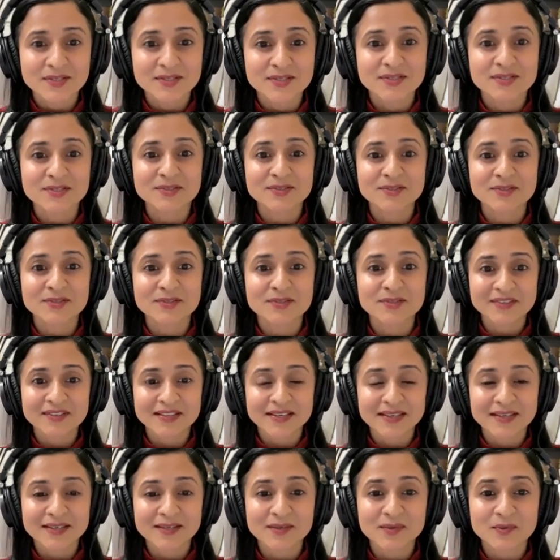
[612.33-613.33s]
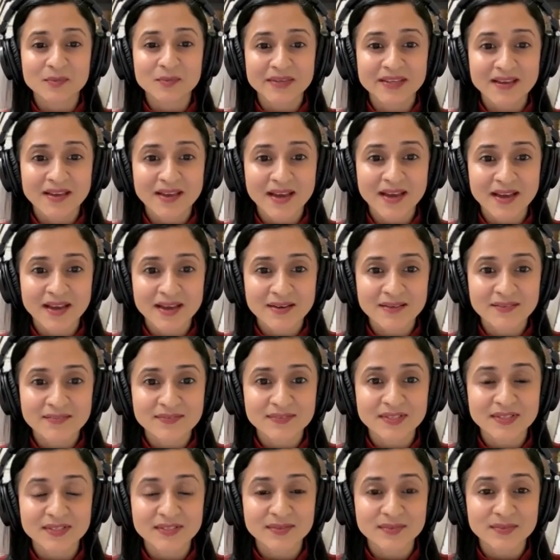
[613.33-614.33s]
Do you think we have
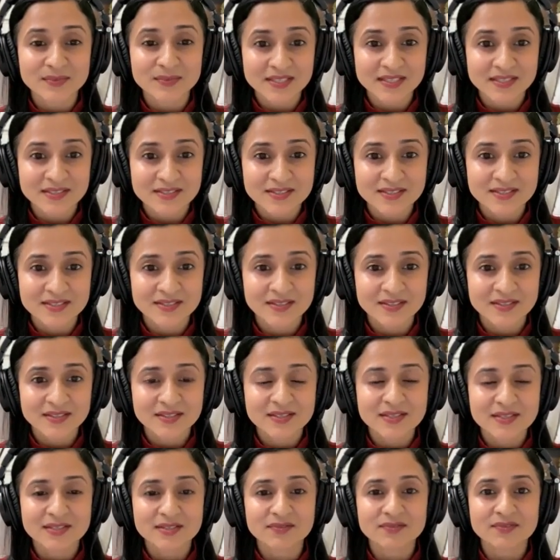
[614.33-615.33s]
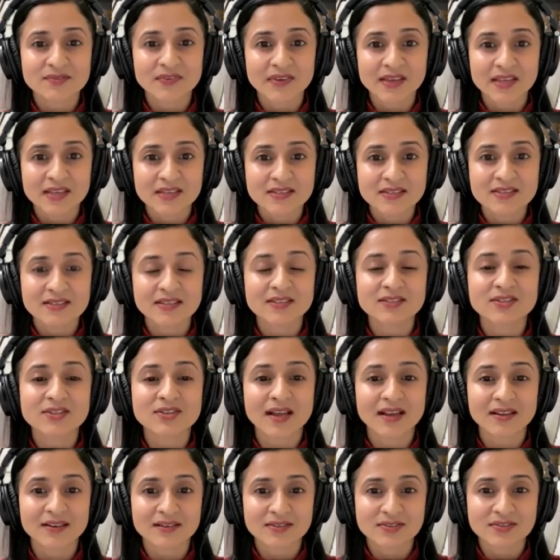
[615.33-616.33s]
the grit to face the
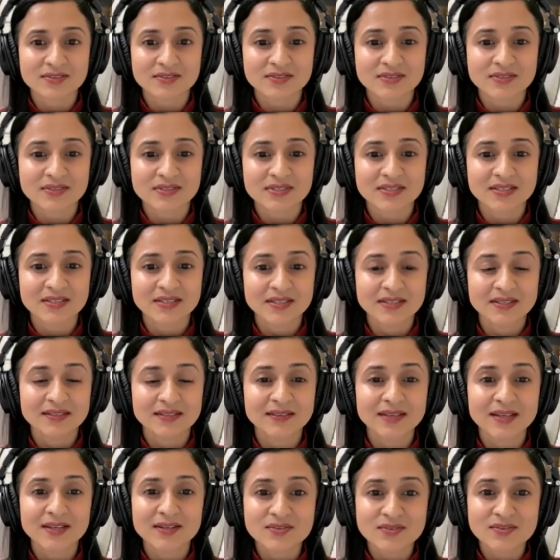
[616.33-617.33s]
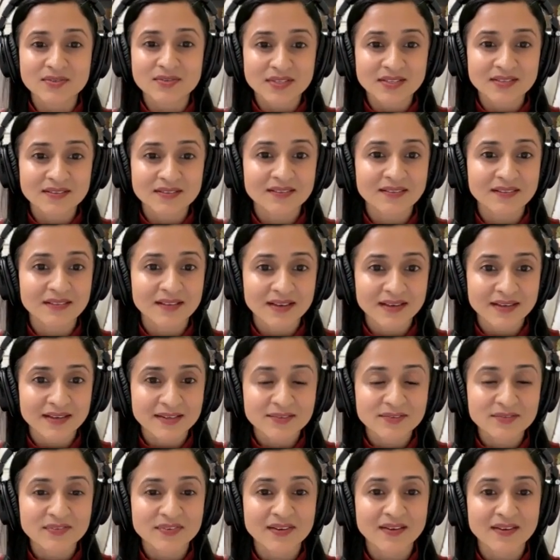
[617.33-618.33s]
challenges that real
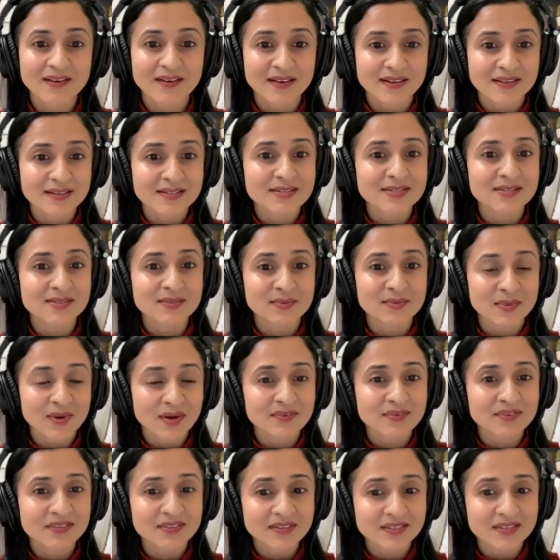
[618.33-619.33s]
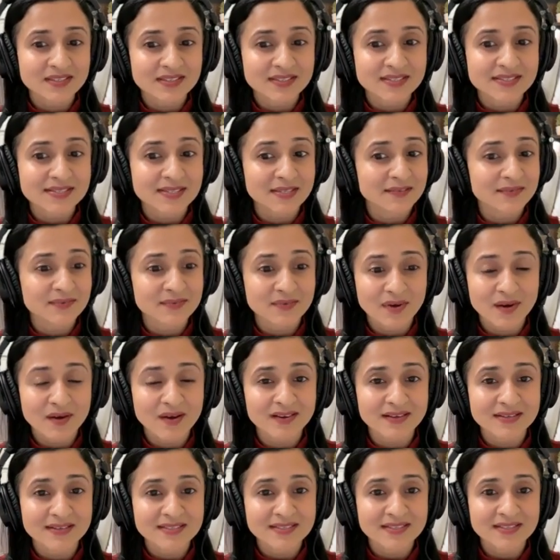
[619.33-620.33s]
life has to offer us? If
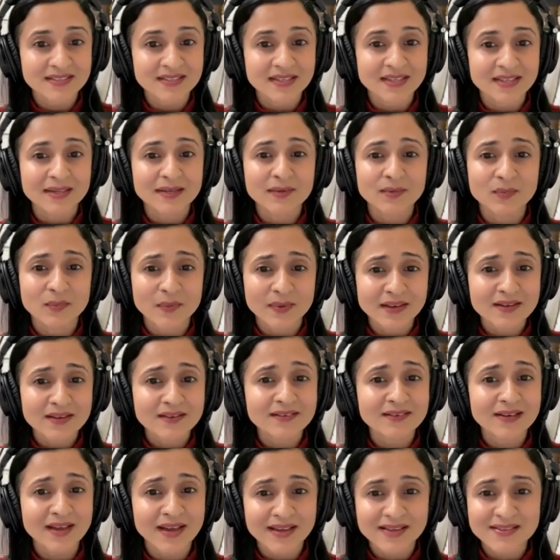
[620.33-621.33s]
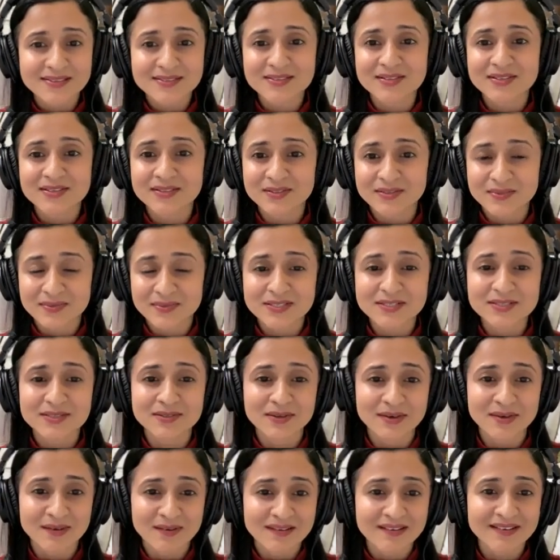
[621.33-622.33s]
not, where has the grit
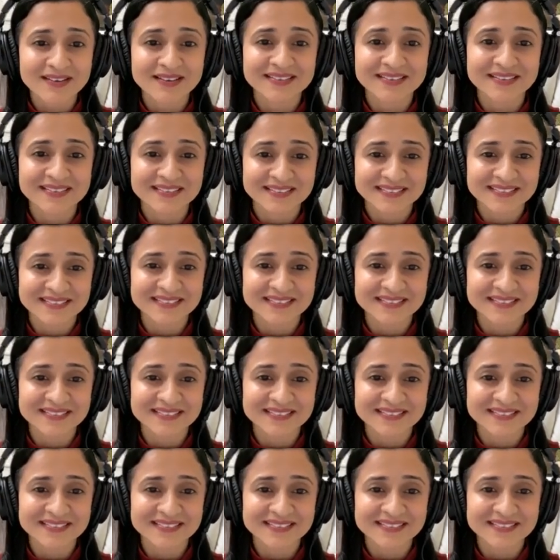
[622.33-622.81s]
gone?